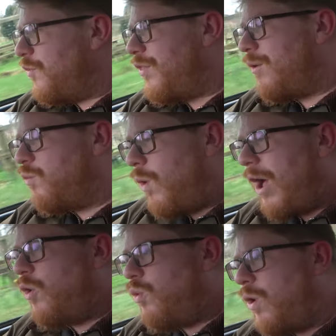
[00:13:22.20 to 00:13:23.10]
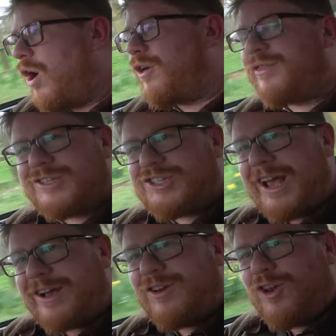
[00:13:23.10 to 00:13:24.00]
they're well worth a
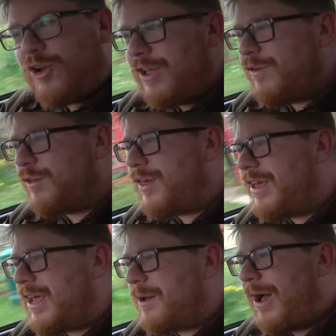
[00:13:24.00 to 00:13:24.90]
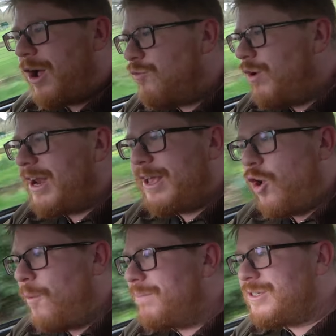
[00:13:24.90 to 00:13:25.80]
second look if you're thinking about a really
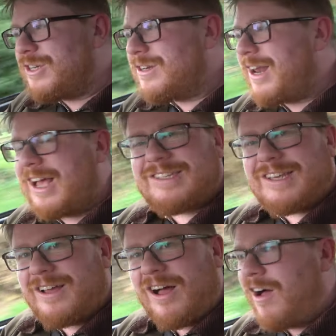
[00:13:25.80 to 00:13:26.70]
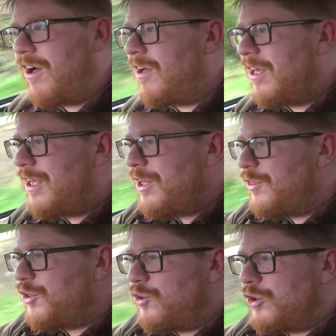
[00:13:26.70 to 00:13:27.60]
competent classic car
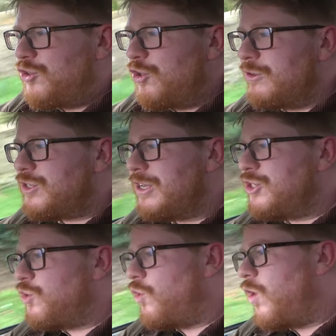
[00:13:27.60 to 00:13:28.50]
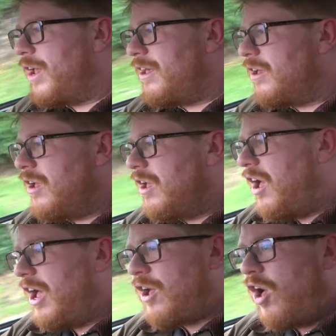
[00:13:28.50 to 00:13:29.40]
that you can use and enjoy.
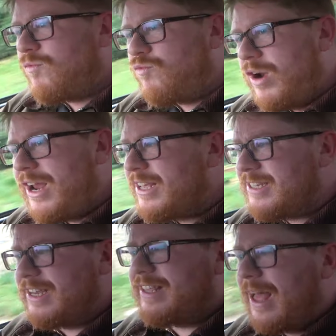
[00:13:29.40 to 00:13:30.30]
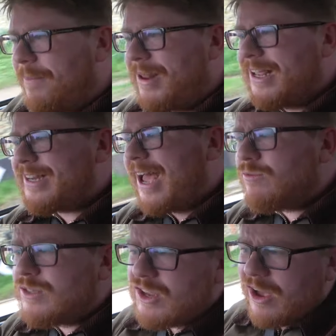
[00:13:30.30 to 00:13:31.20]
I can't really see that many
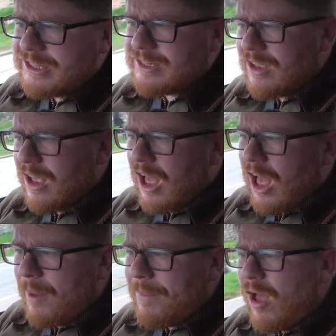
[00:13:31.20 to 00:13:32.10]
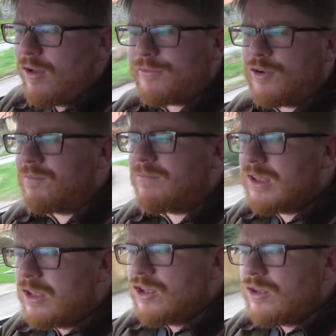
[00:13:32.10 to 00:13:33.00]
downsides, apart from
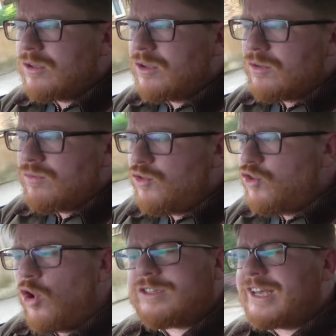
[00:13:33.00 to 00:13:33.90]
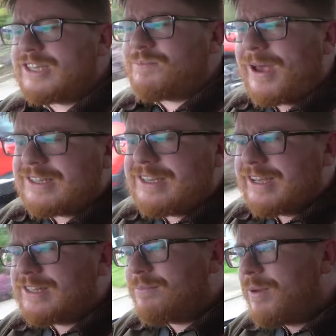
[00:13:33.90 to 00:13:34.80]
not expecting
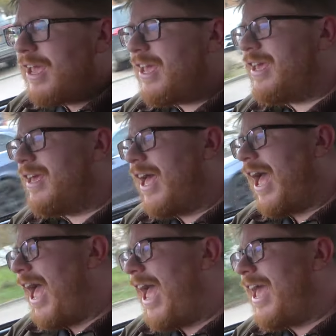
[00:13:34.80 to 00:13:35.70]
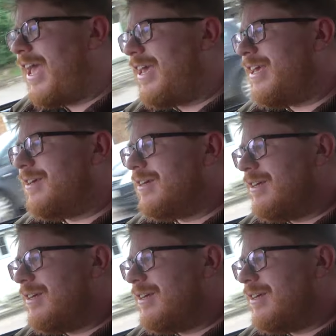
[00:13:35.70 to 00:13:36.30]
it to be a